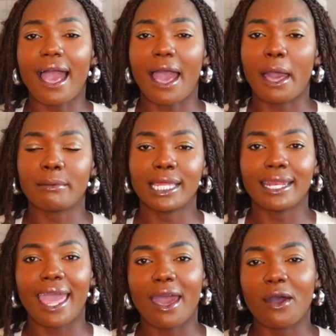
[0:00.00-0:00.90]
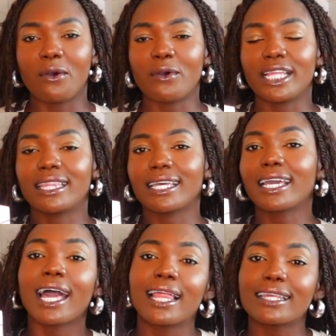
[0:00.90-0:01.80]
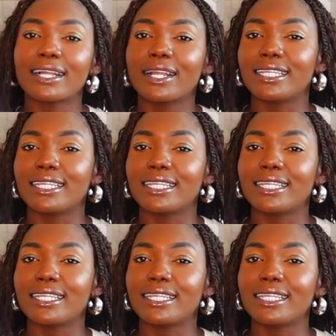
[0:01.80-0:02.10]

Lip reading: Now, the color